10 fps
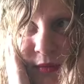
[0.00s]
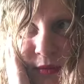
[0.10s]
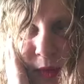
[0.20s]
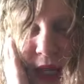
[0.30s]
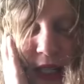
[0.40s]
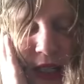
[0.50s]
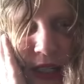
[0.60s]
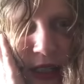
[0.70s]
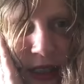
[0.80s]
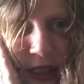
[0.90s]
went
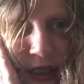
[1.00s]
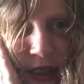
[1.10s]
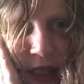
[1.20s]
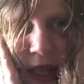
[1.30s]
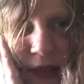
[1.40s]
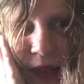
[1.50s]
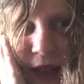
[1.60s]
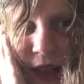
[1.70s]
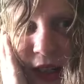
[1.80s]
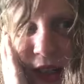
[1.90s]
after
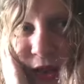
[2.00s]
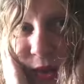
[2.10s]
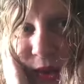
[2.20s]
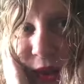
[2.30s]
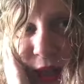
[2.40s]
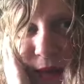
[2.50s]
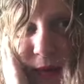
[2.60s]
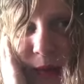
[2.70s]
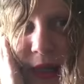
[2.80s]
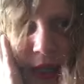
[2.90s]
I got his autograph,
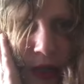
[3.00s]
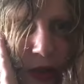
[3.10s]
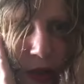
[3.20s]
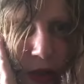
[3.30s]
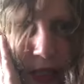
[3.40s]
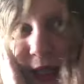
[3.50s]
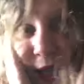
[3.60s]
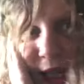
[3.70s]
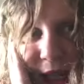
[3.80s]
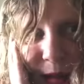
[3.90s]
went to the toilet and
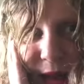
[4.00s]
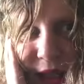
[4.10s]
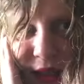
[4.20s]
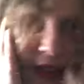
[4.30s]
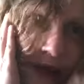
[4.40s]
he came in. He